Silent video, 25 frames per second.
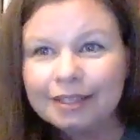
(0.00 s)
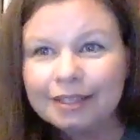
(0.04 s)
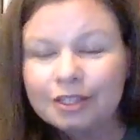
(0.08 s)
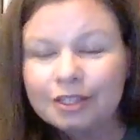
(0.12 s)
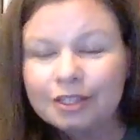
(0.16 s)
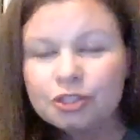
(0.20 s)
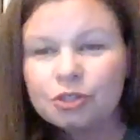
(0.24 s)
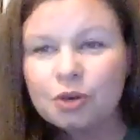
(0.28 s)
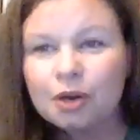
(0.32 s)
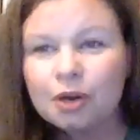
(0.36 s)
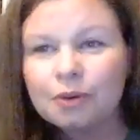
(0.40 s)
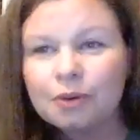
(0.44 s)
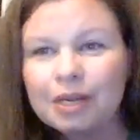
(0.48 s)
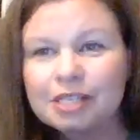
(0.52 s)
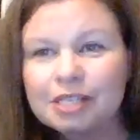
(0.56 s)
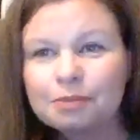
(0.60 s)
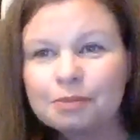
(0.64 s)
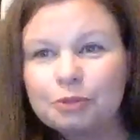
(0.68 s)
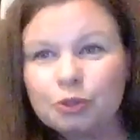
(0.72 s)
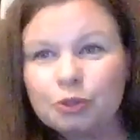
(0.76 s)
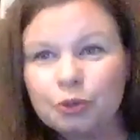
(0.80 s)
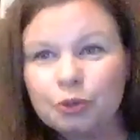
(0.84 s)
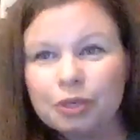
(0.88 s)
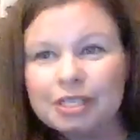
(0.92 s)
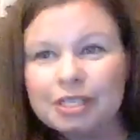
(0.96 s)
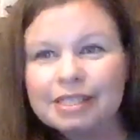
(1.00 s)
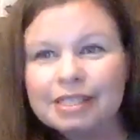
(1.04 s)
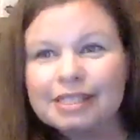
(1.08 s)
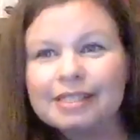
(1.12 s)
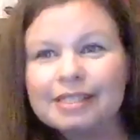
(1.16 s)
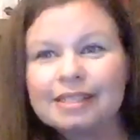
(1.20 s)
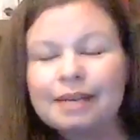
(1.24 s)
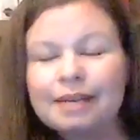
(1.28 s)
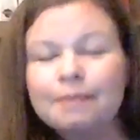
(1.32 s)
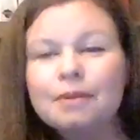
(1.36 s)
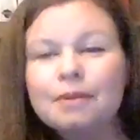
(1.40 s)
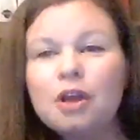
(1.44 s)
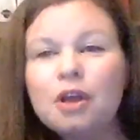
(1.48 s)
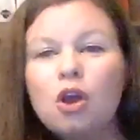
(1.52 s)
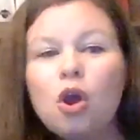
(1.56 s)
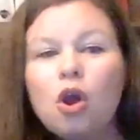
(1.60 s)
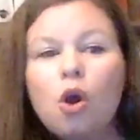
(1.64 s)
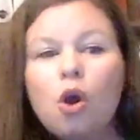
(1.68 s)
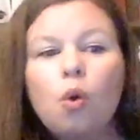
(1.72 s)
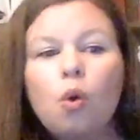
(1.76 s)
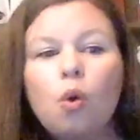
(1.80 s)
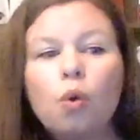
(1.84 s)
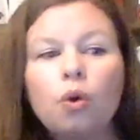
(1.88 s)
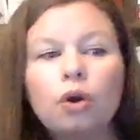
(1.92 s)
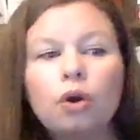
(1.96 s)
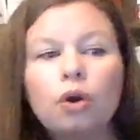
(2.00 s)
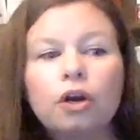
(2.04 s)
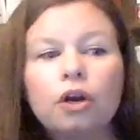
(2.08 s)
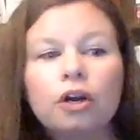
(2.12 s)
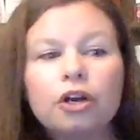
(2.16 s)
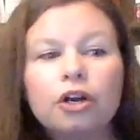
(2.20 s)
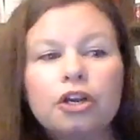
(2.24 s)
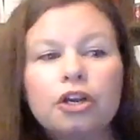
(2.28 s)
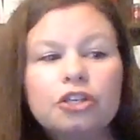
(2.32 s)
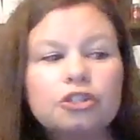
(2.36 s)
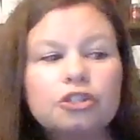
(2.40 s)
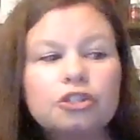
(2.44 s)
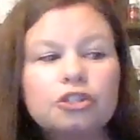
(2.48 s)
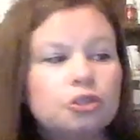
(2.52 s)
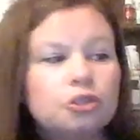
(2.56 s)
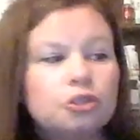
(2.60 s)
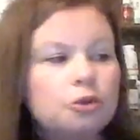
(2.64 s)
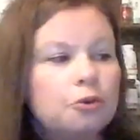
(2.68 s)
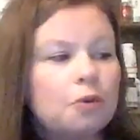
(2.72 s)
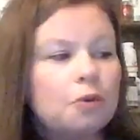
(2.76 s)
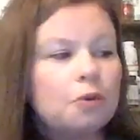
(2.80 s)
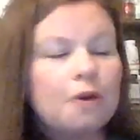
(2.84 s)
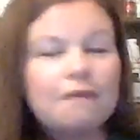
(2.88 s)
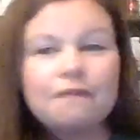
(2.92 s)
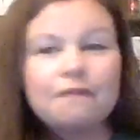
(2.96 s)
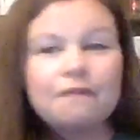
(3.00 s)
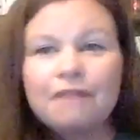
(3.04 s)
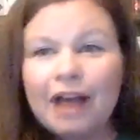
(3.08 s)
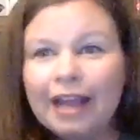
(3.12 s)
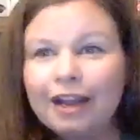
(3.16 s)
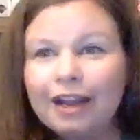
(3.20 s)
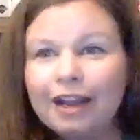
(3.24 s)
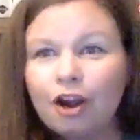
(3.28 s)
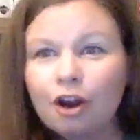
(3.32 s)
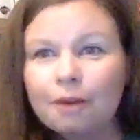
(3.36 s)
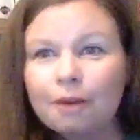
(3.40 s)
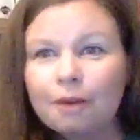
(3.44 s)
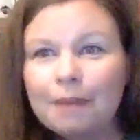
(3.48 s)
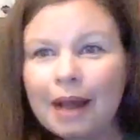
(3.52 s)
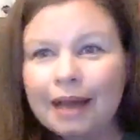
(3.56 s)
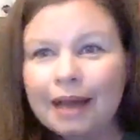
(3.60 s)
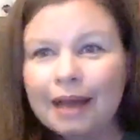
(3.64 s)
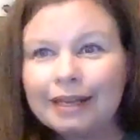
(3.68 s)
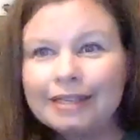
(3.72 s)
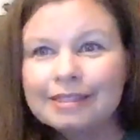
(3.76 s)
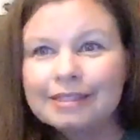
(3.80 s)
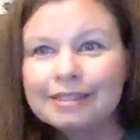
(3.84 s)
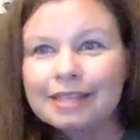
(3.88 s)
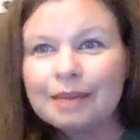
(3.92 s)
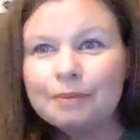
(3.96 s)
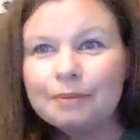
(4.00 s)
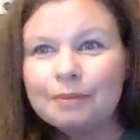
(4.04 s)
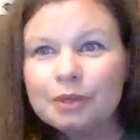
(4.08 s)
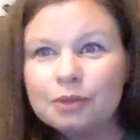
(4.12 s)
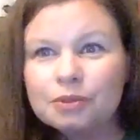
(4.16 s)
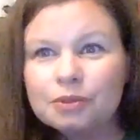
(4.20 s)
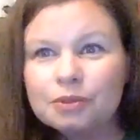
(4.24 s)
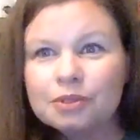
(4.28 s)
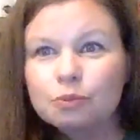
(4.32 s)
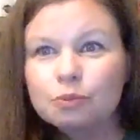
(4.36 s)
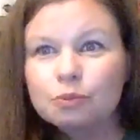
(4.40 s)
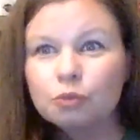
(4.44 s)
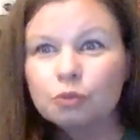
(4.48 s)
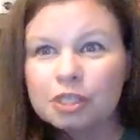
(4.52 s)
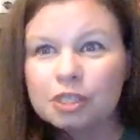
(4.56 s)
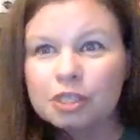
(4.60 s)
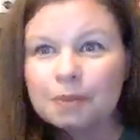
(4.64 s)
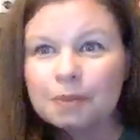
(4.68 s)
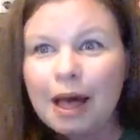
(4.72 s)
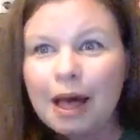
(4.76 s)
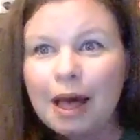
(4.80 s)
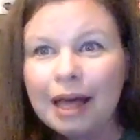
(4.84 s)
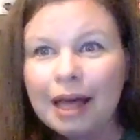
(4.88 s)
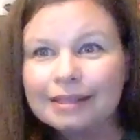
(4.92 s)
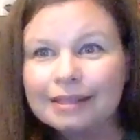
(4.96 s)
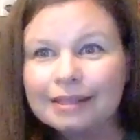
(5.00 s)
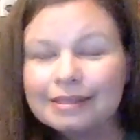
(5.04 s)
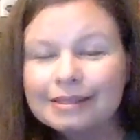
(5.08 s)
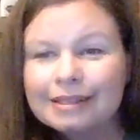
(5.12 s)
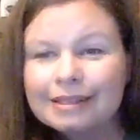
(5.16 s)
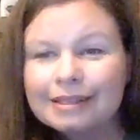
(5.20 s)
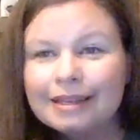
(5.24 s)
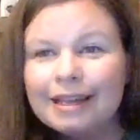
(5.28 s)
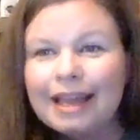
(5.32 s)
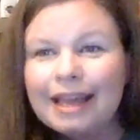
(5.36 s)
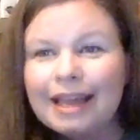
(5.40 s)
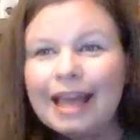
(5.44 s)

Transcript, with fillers: to our respiratory system or to fight our body's immune response.